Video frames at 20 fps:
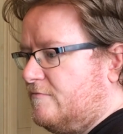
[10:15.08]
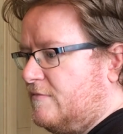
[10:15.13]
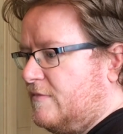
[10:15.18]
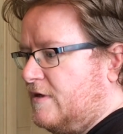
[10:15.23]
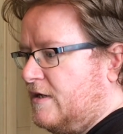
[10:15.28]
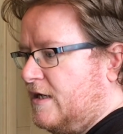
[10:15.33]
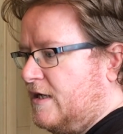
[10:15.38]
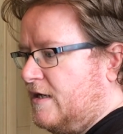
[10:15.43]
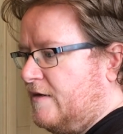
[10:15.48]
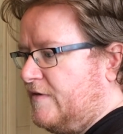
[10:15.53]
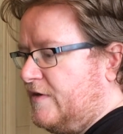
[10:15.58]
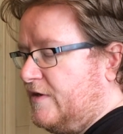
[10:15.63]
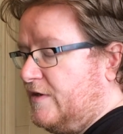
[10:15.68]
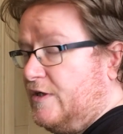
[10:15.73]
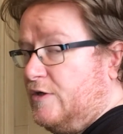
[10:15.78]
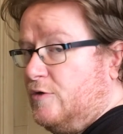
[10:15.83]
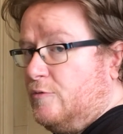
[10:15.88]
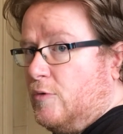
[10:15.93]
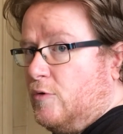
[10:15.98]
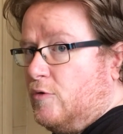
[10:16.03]
the
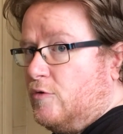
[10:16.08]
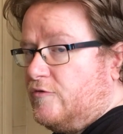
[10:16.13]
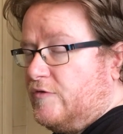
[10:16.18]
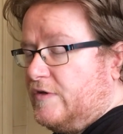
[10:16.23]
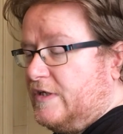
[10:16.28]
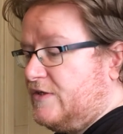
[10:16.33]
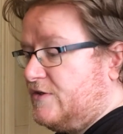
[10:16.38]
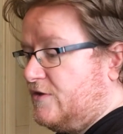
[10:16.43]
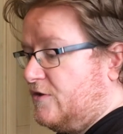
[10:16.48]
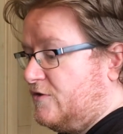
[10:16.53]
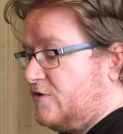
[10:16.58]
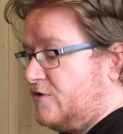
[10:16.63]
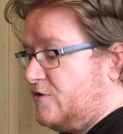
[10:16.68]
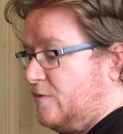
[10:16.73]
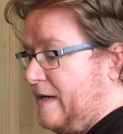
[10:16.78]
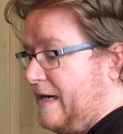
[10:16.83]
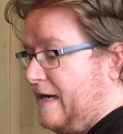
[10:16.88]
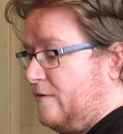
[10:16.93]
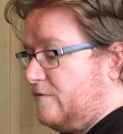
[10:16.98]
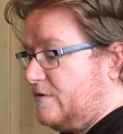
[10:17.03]
new Bulgrin is
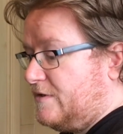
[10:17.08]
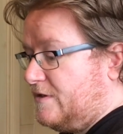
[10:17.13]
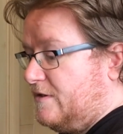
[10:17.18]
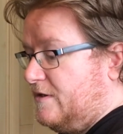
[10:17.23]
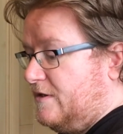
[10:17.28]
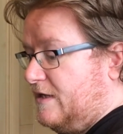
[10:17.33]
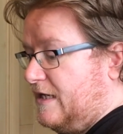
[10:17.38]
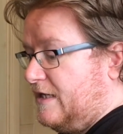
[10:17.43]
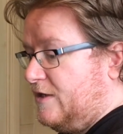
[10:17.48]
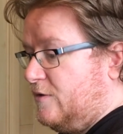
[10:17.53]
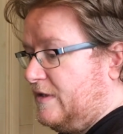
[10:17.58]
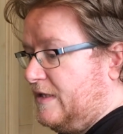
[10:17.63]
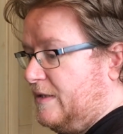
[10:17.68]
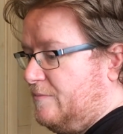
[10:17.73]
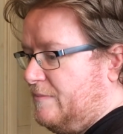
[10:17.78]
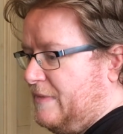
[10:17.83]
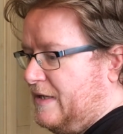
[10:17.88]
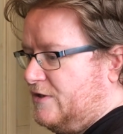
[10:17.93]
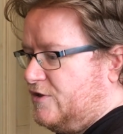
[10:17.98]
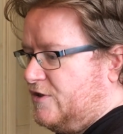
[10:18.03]
also out. I know I
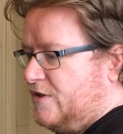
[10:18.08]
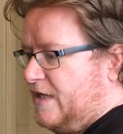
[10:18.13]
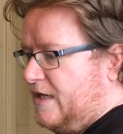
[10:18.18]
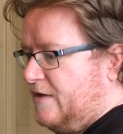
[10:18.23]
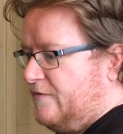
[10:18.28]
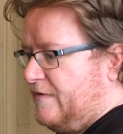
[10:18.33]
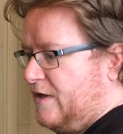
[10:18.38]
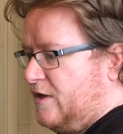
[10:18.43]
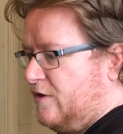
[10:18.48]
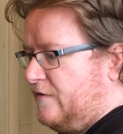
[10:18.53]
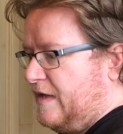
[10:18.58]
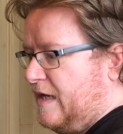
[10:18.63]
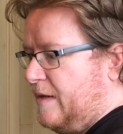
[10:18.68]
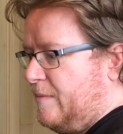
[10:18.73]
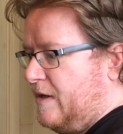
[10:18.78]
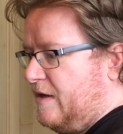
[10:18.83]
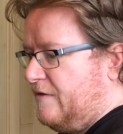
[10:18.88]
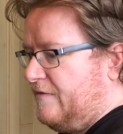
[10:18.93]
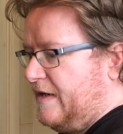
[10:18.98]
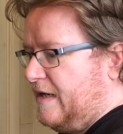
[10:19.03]
didn't mention anything on that,
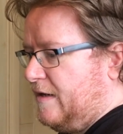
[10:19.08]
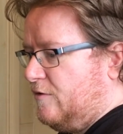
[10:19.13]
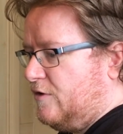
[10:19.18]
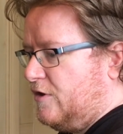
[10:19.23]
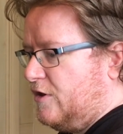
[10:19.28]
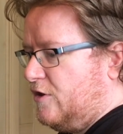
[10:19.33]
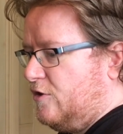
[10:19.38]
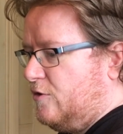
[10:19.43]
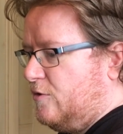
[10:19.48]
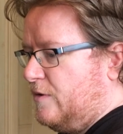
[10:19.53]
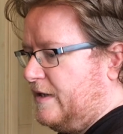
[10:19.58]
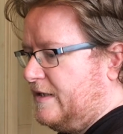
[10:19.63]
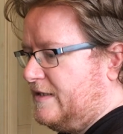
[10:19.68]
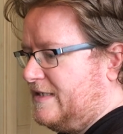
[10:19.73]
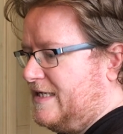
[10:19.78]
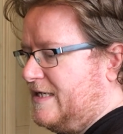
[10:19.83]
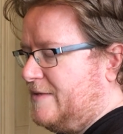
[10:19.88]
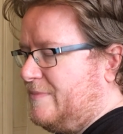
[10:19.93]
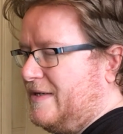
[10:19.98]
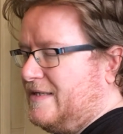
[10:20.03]
but I think I'm going to go
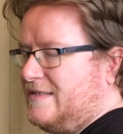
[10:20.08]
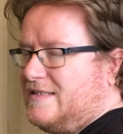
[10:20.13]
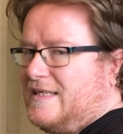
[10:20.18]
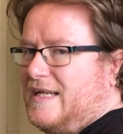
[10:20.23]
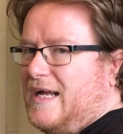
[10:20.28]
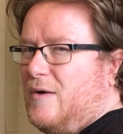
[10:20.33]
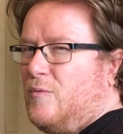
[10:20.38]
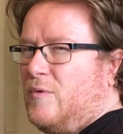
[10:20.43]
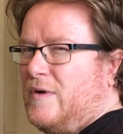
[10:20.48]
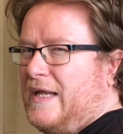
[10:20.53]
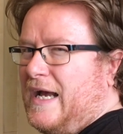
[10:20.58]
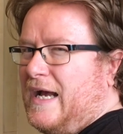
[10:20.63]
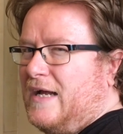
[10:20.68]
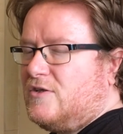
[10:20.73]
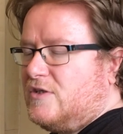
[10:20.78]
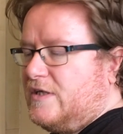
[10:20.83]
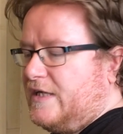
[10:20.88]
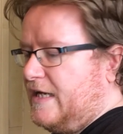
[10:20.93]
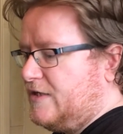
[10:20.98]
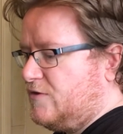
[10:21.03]
deep into that when it
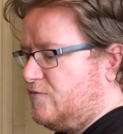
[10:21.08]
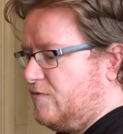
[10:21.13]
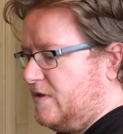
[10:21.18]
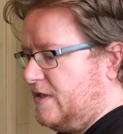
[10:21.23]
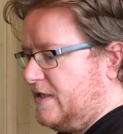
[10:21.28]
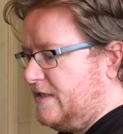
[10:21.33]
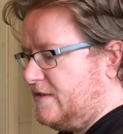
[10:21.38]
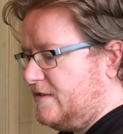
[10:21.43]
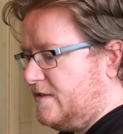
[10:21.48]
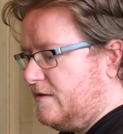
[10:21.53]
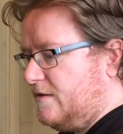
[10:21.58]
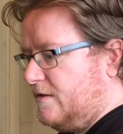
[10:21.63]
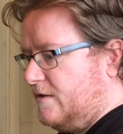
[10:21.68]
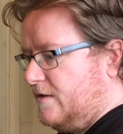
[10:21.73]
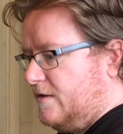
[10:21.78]
actually gets released.